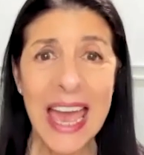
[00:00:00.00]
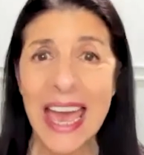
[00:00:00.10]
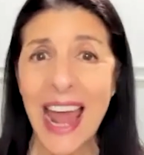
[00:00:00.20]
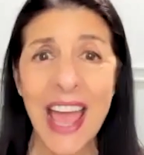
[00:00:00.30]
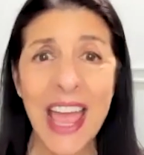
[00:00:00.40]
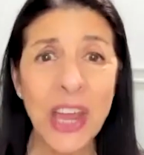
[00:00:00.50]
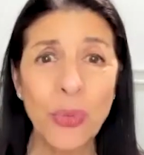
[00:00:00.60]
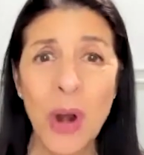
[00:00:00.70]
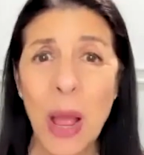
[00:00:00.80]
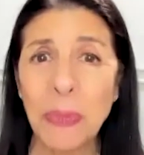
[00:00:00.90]
and I had
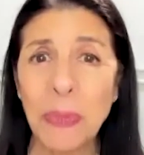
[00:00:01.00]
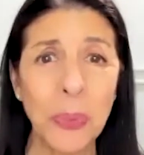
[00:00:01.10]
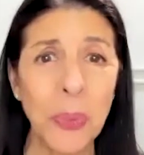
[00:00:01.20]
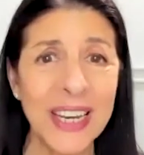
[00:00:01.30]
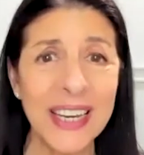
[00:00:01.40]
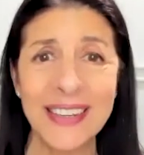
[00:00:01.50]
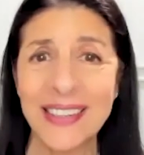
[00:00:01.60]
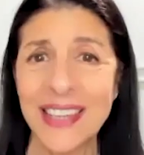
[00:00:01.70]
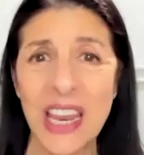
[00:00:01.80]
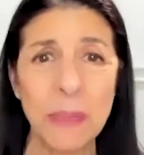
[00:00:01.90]
reps wanting to
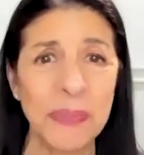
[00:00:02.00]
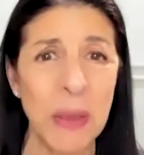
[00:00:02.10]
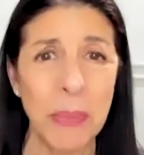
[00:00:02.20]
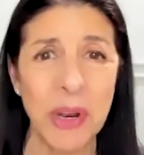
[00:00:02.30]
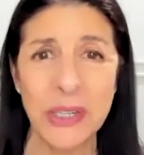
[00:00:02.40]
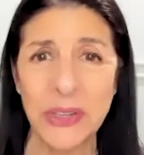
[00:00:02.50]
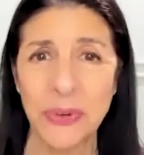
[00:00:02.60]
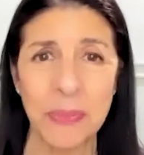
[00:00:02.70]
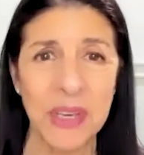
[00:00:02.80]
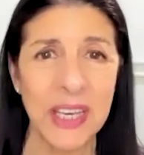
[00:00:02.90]
set up seminars for
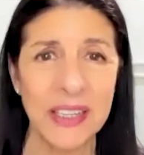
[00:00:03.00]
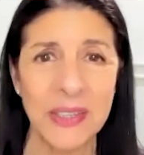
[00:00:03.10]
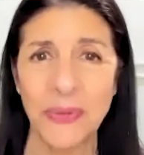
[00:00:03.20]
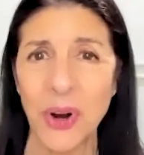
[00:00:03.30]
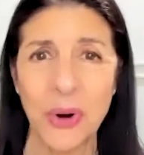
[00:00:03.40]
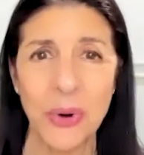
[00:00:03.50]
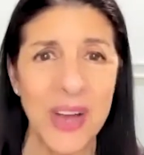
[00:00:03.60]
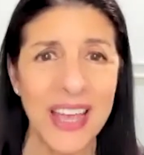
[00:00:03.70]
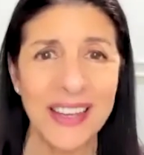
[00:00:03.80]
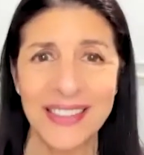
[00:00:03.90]
me as far
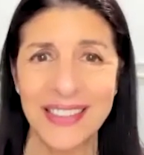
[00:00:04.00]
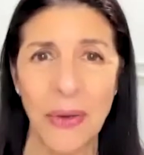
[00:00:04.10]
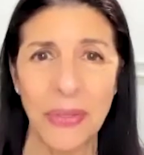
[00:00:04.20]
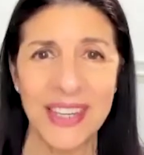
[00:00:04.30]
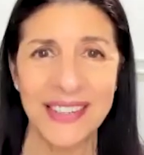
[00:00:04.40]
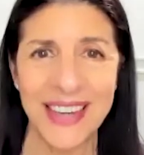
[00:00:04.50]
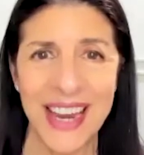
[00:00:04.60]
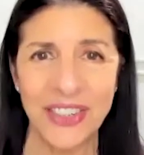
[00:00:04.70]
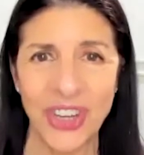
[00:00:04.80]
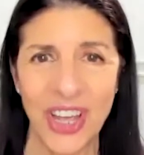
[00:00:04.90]
away as Southeast
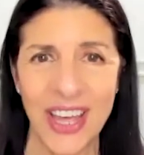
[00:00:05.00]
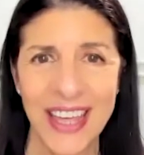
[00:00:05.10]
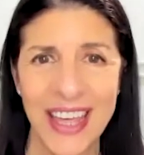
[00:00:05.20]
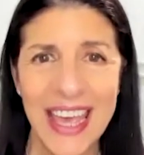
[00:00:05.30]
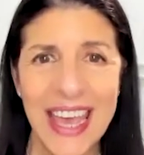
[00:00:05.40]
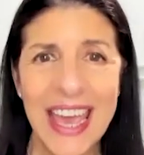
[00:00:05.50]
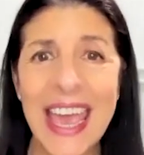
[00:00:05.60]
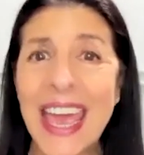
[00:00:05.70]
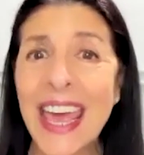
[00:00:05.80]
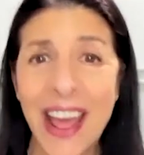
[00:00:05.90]
Asia.
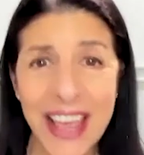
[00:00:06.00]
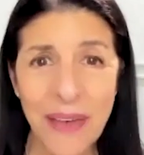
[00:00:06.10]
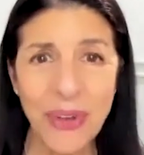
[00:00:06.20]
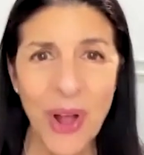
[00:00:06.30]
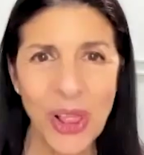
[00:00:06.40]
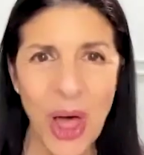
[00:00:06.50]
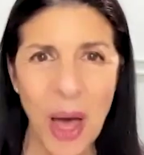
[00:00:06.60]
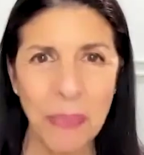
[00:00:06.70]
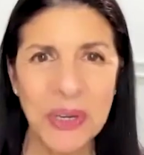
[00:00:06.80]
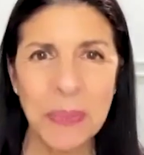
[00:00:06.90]
And I gave it all
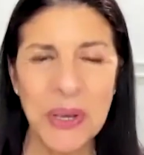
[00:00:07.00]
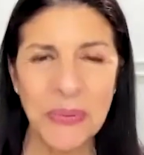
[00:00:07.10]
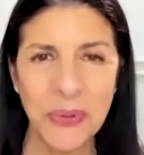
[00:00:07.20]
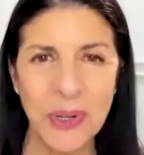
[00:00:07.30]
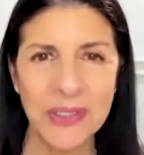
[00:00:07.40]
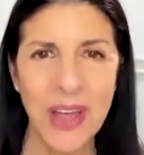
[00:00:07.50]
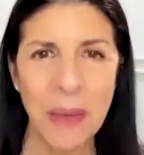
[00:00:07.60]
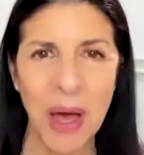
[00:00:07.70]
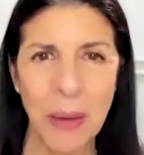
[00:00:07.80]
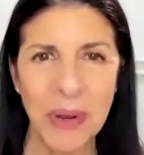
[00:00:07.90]
up to be a full time
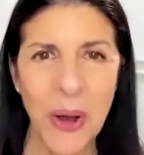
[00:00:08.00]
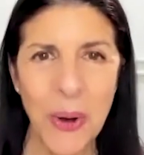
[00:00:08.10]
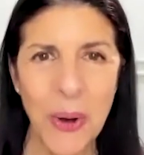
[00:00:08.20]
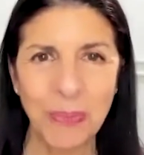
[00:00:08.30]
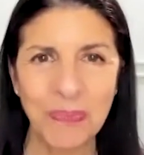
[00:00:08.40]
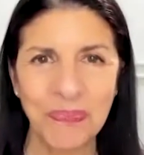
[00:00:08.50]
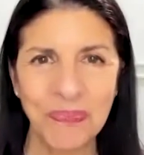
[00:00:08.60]
mom at home.